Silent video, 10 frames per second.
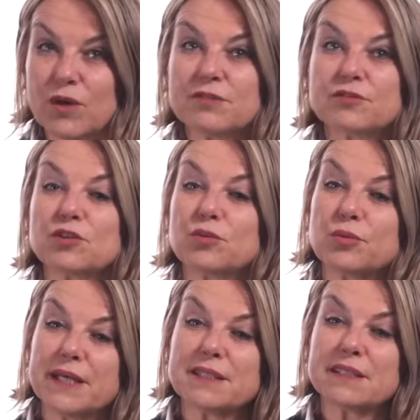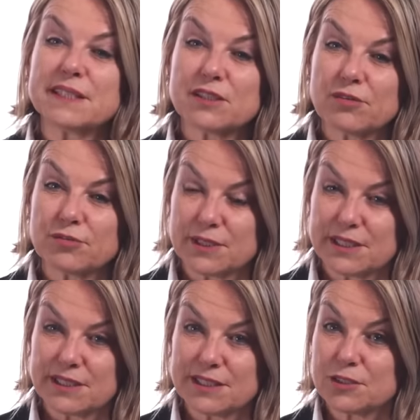one of the great
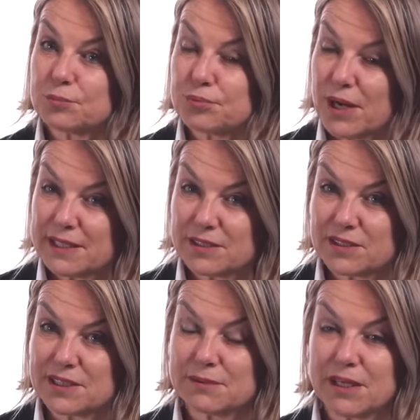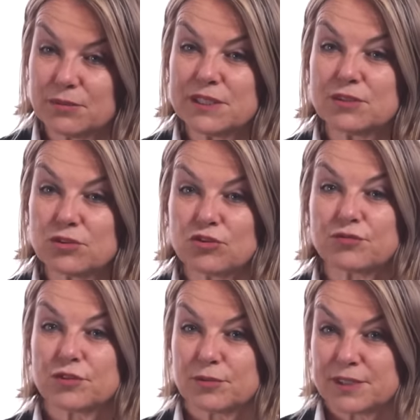discoveries and surprises in my research
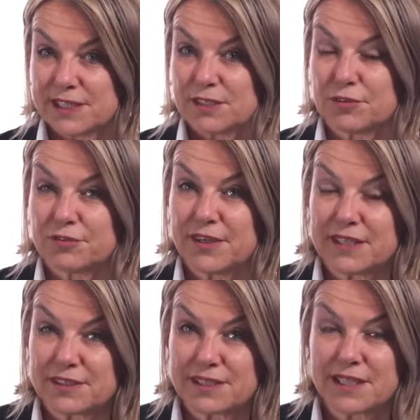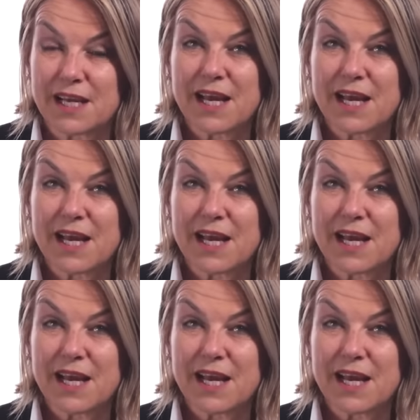for the state of affairs